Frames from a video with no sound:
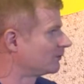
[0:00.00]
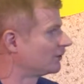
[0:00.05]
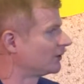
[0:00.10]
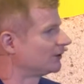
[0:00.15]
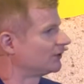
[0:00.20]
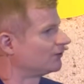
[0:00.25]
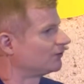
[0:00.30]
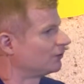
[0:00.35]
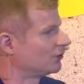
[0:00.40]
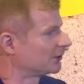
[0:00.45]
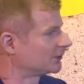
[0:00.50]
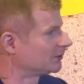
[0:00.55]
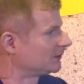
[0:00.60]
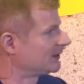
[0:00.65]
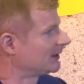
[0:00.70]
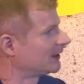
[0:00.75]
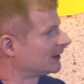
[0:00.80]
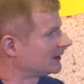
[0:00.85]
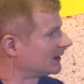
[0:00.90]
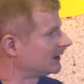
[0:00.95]
where you've worked
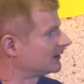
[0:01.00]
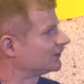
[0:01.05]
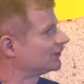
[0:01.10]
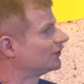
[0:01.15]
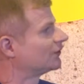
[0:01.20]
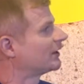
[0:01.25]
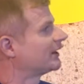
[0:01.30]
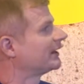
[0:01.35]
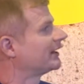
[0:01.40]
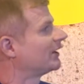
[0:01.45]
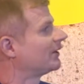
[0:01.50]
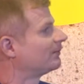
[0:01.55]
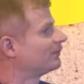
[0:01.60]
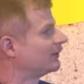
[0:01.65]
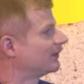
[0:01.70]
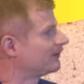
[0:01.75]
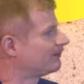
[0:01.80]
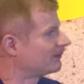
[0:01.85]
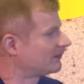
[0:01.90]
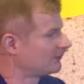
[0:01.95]
with airlines to try to help
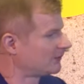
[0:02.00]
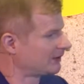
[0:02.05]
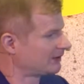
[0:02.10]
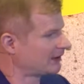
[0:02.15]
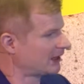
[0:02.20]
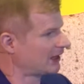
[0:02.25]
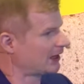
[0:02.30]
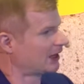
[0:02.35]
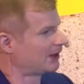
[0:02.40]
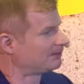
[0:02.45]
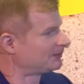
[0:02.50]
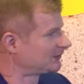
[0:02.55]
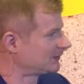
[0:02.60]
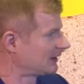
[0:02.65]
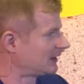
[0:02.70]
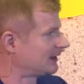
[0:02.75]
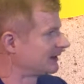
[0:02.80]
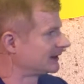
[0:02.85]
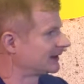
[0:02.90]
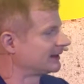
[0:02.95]
with
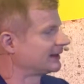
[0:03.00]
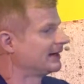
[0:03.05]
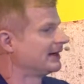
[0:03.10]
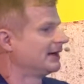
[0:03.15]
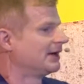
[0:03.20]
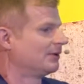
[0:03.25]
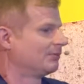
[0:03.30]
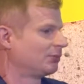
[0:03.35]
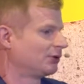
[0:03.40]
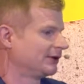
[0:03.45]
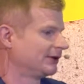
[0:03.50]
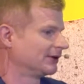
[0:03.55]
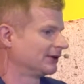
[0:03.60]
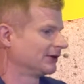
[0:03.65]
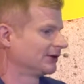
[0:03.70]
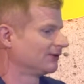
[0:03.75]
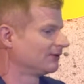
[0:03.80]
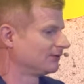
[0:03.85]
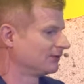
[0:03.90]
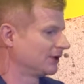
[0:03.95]
upselling and putting
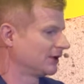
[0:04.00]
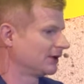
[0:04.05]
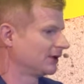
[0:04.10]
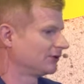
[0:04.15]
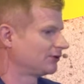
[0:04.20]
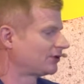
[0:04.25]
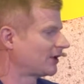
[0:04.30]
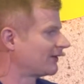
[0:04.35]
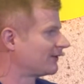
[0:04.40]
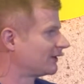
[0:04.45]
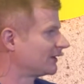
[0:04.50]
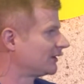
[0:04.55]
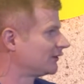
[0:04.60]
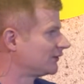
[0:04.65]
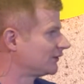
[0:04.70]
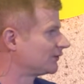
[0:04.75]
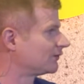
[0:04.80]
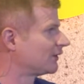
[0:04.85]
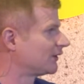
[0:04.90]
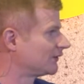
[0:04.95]
on the travel
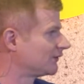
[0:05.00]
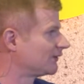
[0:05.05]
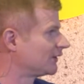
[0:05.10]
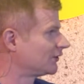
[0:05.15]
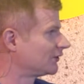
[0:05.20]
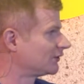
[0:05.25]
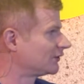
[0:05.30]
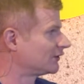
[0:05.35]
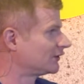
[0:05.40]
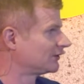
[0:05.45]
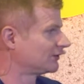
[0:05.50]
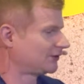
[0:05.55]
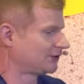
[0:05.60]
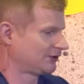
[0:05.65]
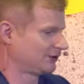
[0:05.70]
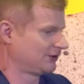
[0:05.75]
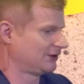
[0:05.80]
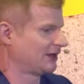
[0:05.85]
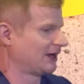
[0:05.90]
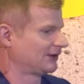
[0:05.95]
agents'
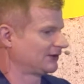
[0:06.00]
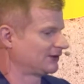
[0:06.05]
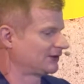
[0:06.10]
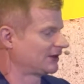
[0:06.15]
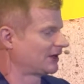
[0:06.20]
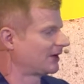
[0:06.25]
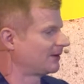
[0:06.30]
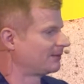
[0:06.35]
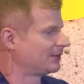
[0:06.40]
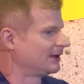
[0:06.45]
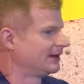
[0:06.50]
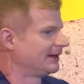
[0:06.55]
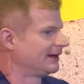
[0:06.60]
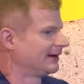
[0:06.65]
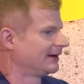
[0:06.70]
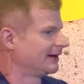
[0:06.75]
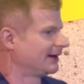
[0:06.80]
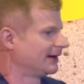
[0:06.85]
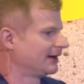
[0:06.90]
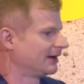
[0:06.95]
reservations desktop
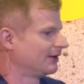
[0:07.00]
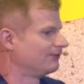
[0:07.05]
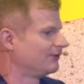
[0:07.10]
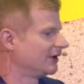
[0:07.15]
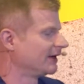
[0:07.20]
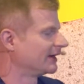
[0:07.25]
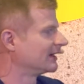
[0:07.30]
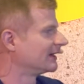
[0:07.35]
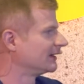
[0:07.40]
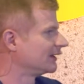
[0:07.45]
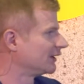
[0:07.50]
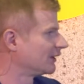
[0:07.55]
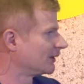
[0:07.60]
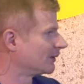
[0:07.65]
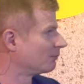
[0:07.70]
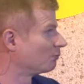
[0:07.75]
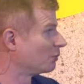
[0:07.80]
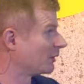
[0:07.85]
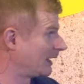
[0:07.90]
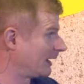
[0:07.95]
very
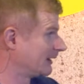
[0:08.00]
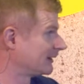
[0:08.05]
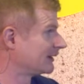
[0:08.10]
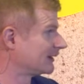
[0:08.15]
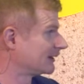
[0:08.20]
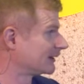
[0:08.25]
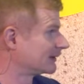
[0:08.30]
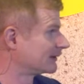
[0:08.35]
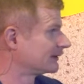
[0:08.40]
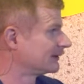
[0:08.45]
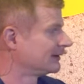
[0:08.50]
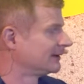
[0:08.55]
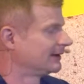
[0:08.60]
clear branding.